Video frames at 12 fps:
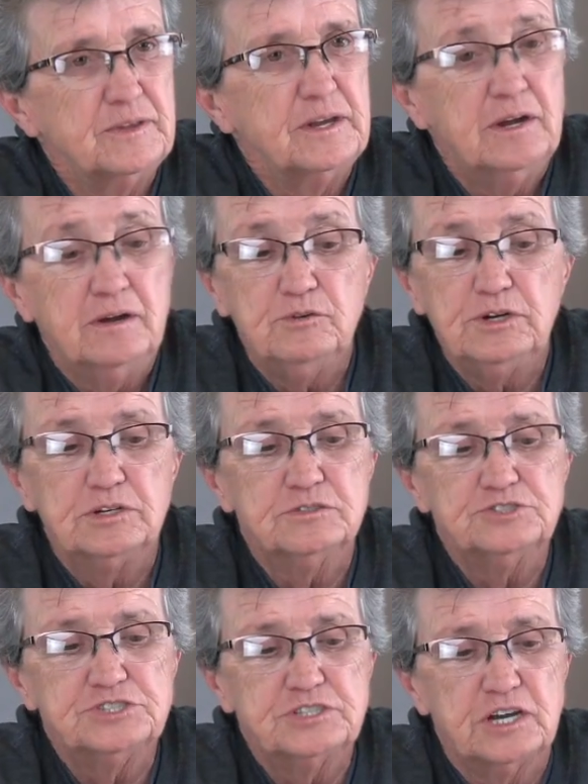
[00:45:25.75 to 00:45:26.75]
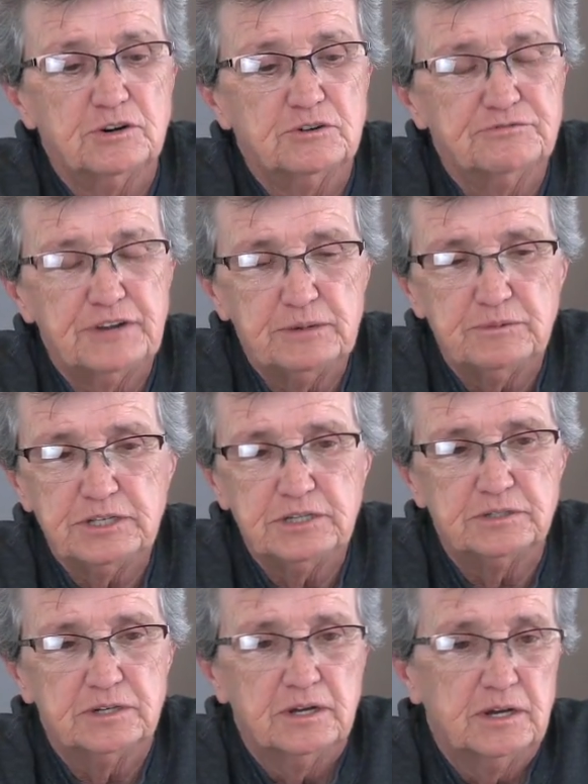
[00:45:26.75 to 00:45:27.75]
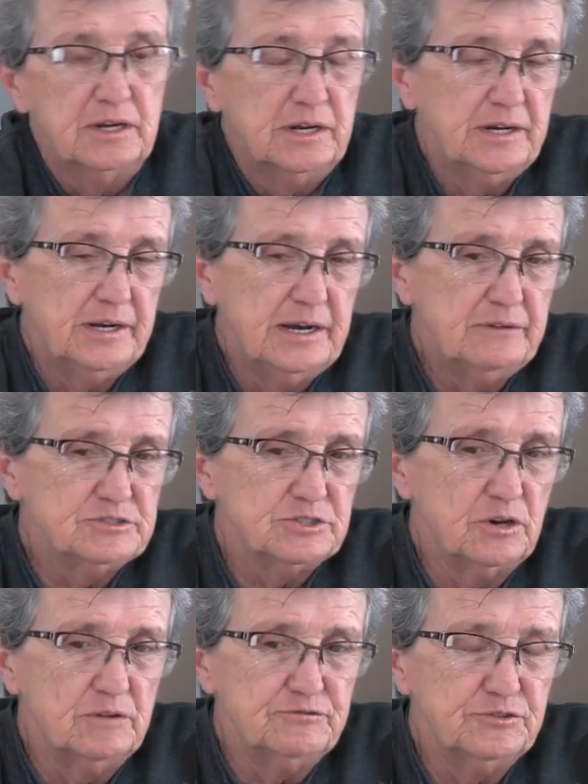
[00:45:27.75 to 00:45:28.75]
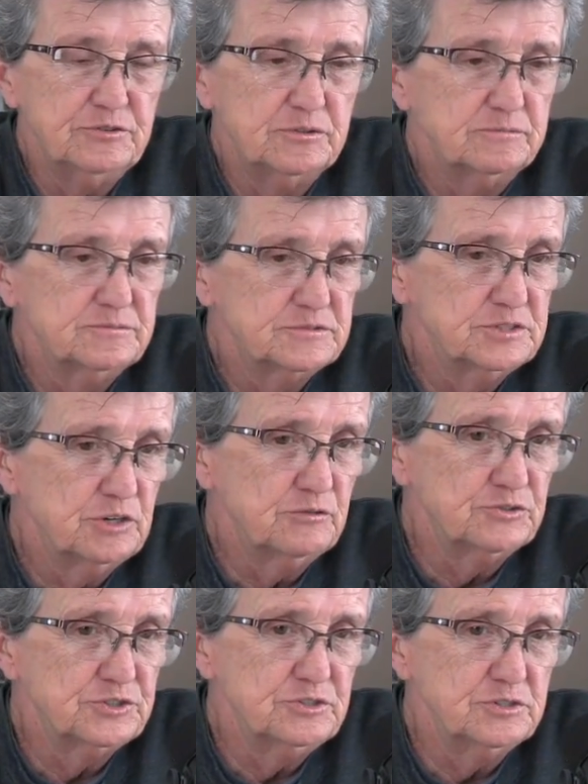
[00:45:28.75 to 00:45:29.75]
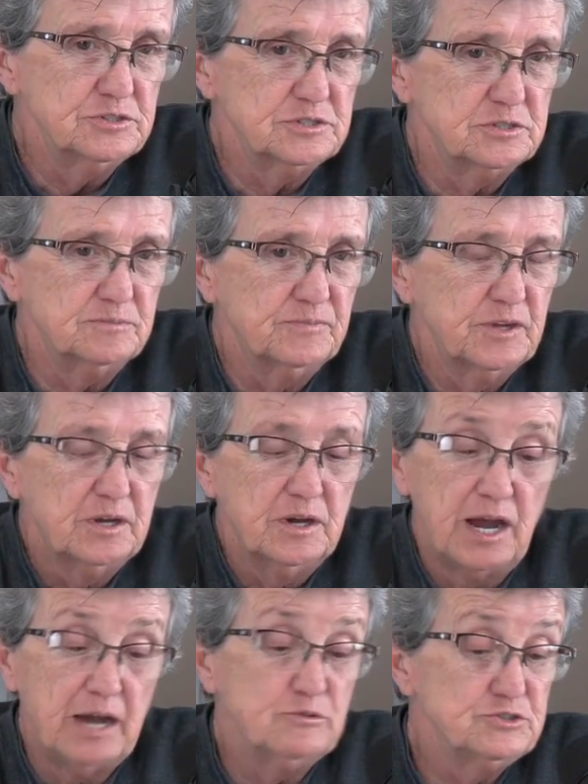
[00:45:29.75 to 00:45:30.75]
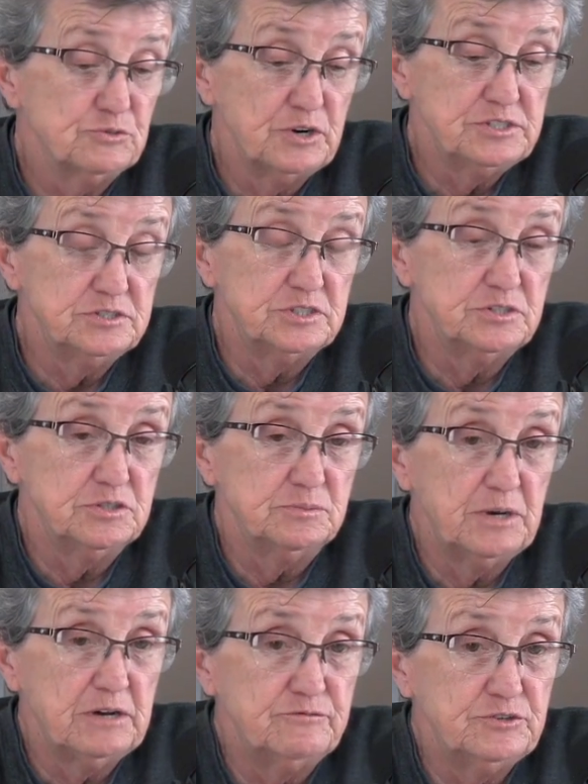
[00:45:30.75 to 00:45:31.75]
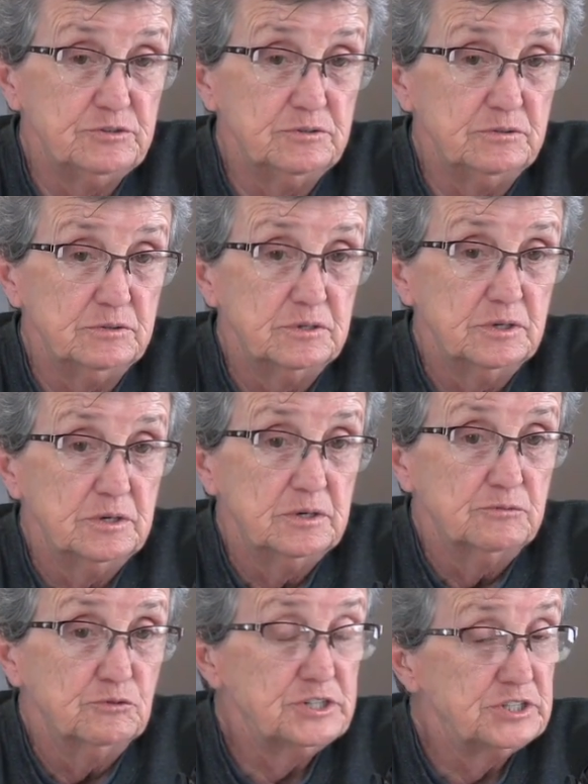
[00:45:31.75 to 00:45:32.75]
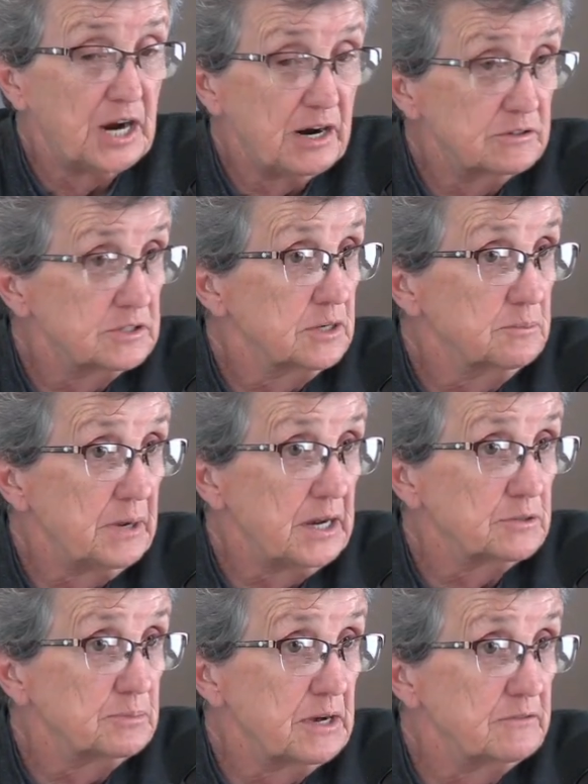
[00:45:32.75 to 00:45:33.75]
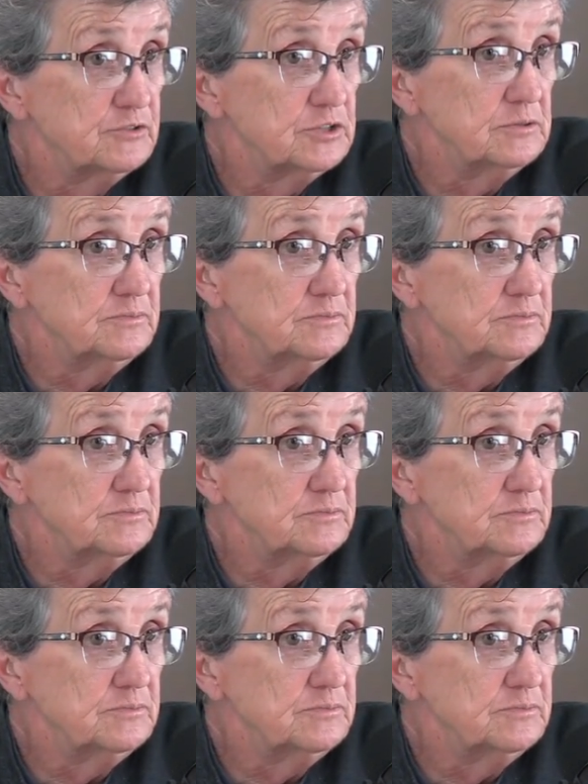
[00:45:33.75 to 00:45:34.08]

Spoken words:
Well, she's got her family, and I was gone for several years, and I was raised here in Mountain View, retired and come back to Mountain View,